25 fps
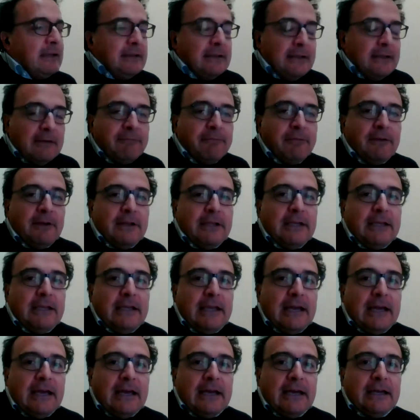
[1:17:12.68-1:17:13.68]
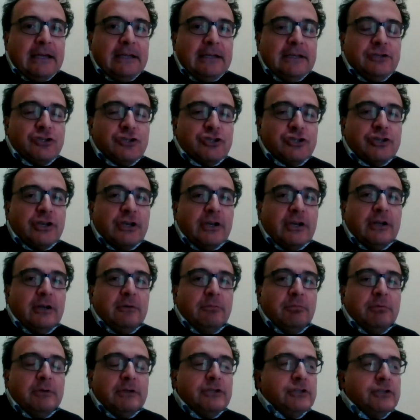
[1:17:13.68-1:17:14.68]
definitely I share
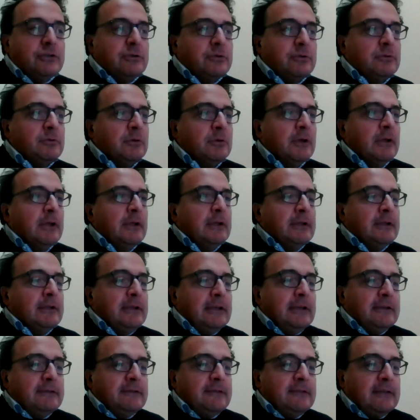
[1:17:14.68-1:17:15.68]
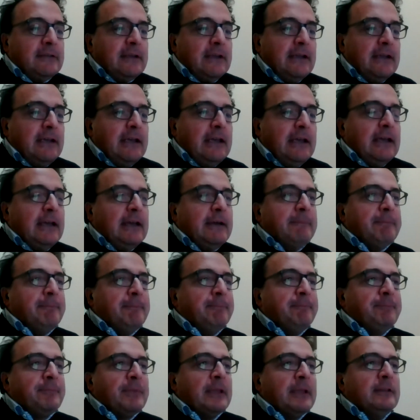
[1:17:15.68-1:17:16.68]
with you this.
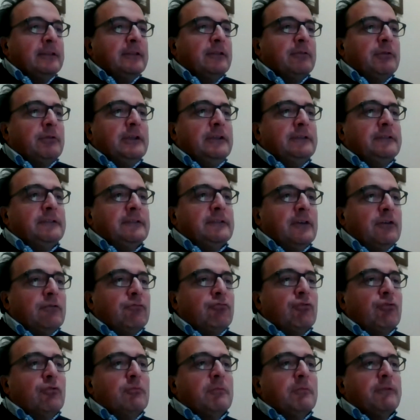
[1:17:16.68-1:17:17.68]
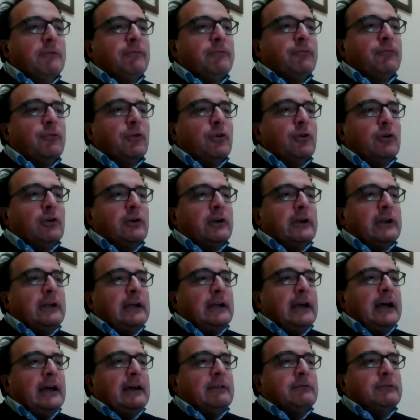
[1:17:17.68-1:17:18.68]
There is room for,
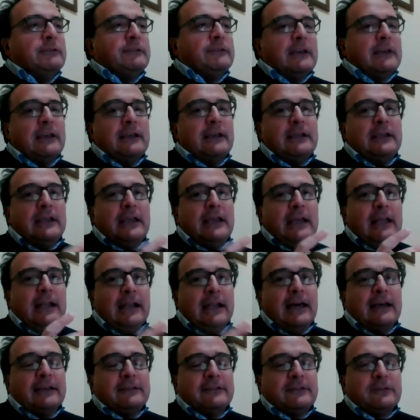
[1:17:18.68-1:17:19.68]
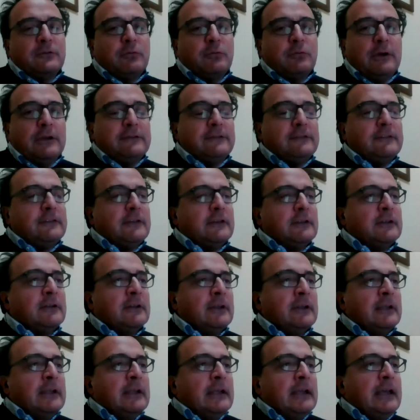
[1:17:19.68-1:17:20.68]
I'd say, a last
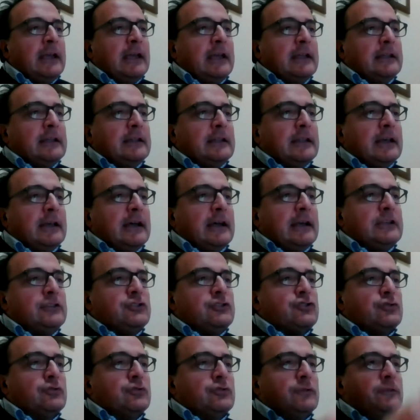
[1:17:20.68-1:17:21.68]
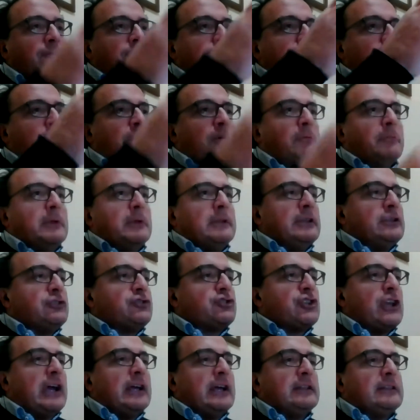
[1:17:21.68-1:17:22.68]
question, and I choose from the
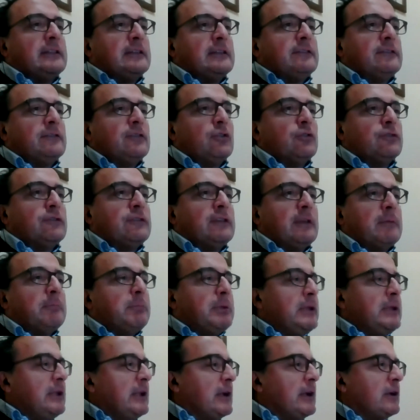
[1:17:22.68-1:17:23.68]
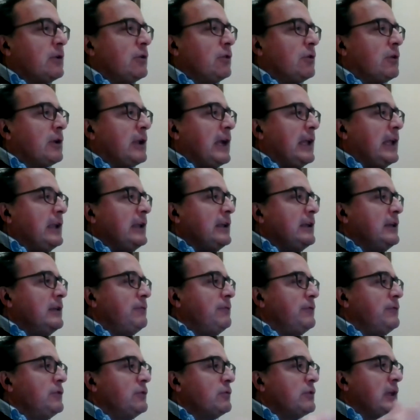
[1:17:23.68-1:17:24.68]
chat. So Sabrina Correale,
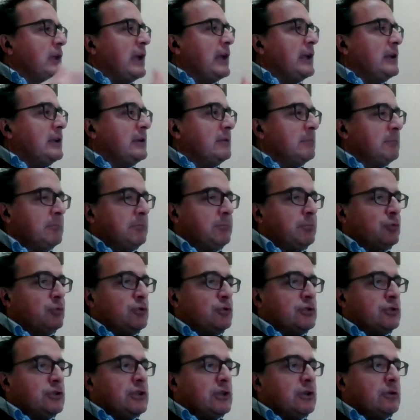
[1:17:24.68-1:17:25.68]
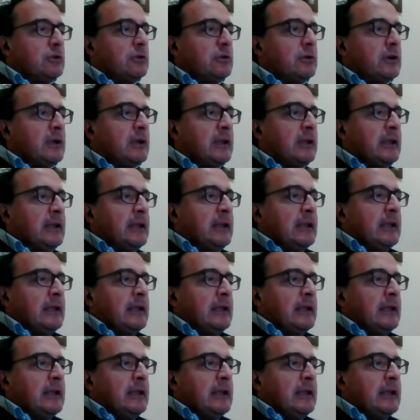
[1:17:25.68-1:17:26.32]
if you can put your